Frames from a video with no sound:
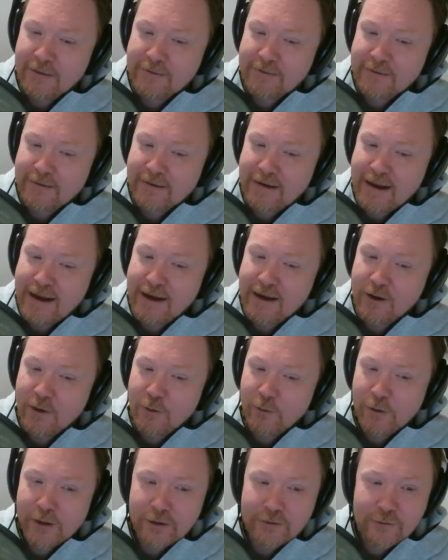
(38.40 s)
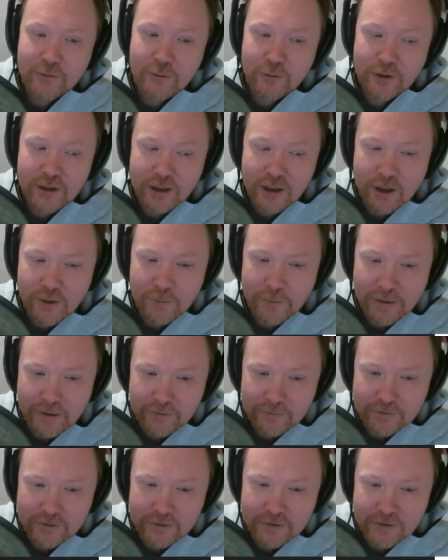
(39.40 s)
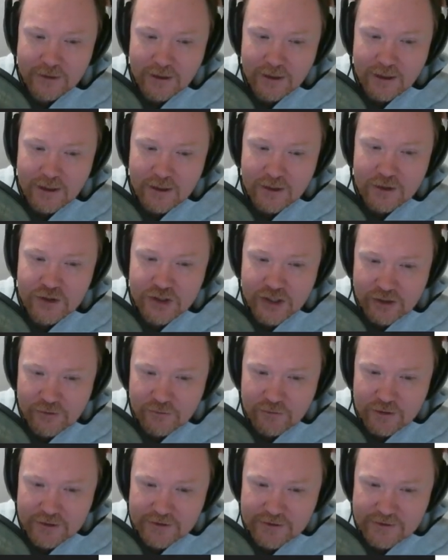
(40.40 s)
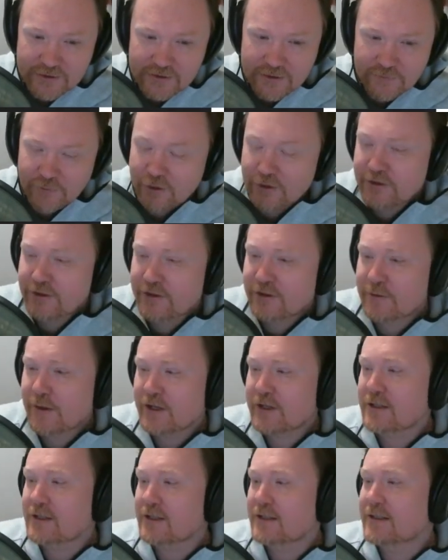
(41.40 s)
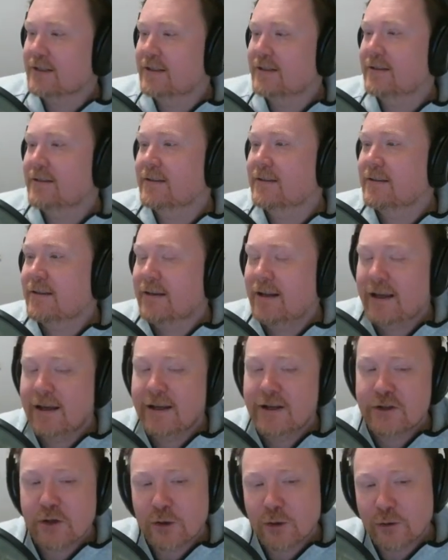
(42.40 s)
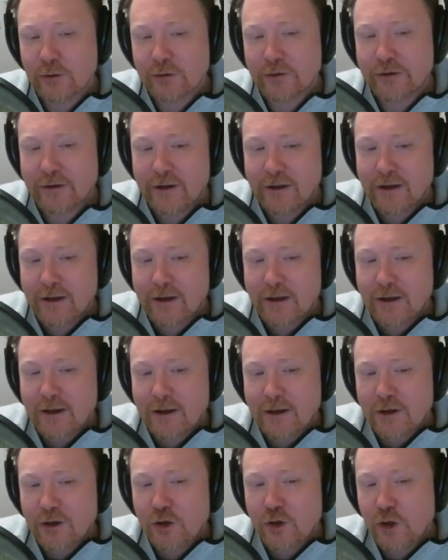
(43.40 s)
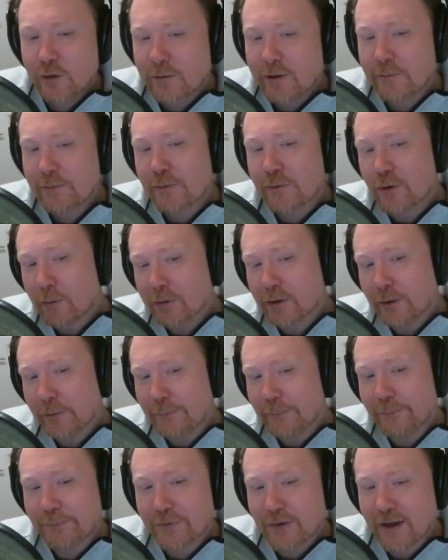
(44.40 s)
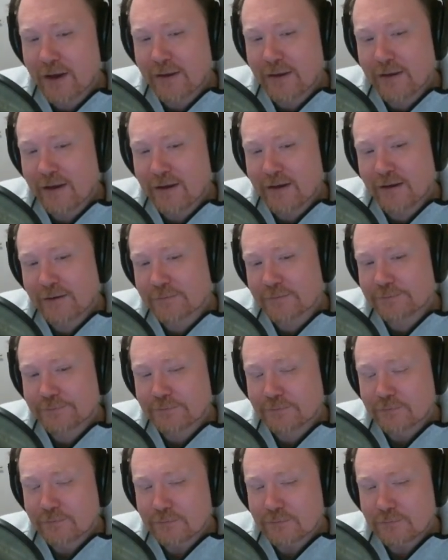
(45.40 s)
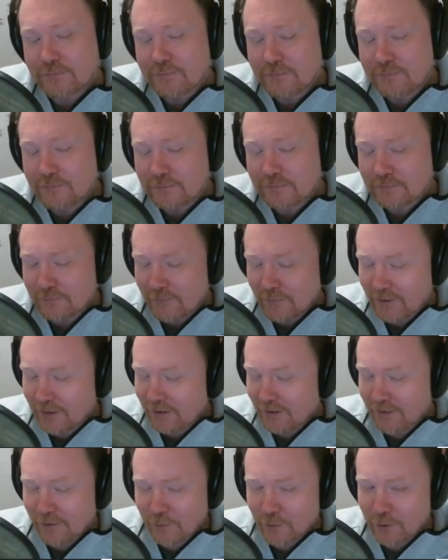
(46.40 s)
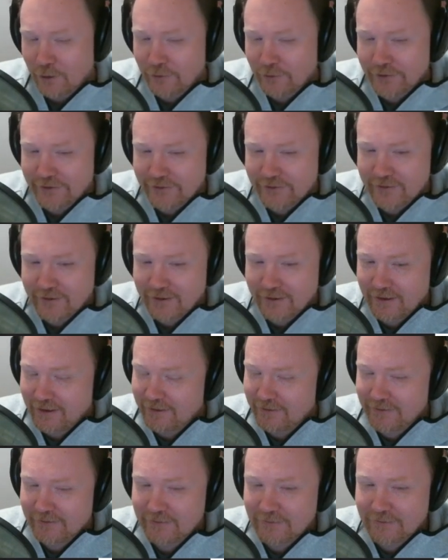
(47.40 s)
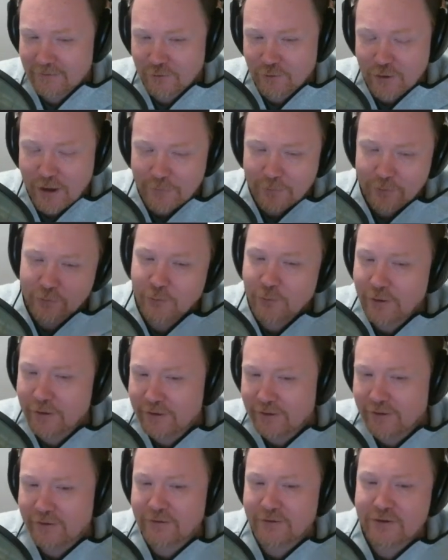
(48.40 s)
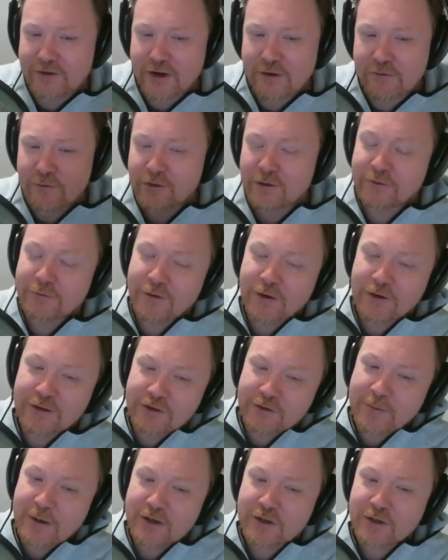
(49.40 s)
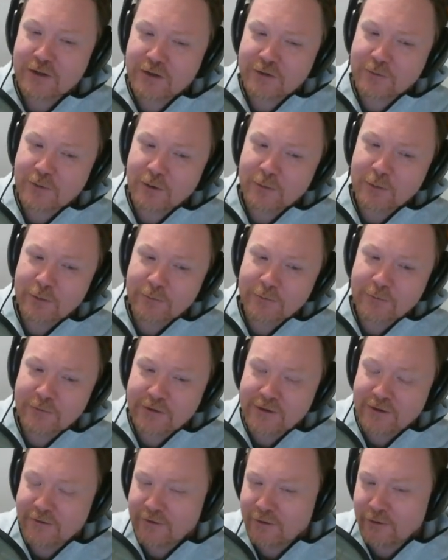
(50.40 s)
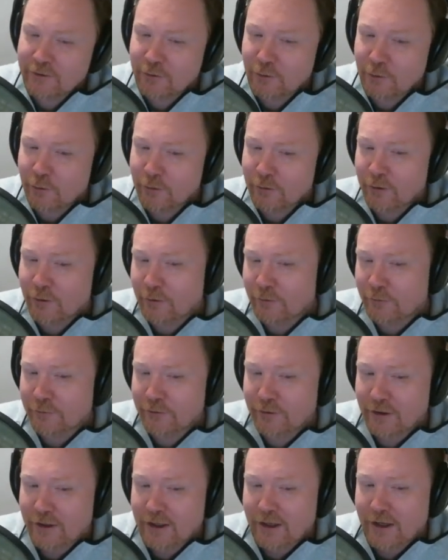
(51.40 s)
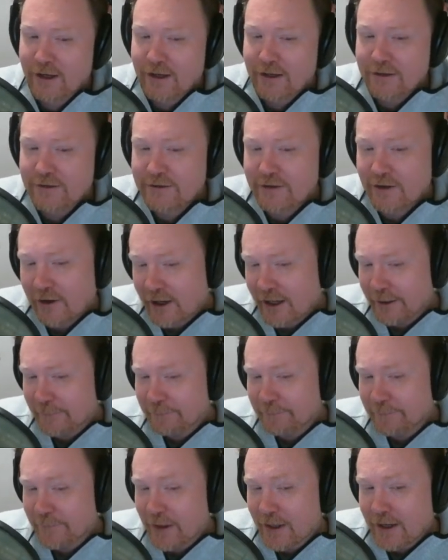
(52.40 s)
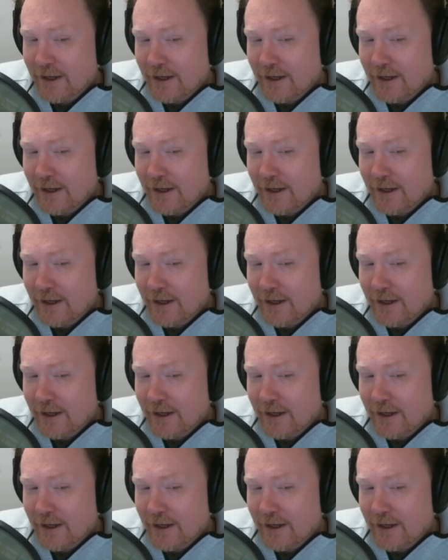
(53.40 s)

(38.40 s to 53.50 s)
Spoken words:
Today we are talking about generalists versus specialists. This is an age-old human problem. I think the world has grappled with this generalist versus specialist problem since the dawn of time.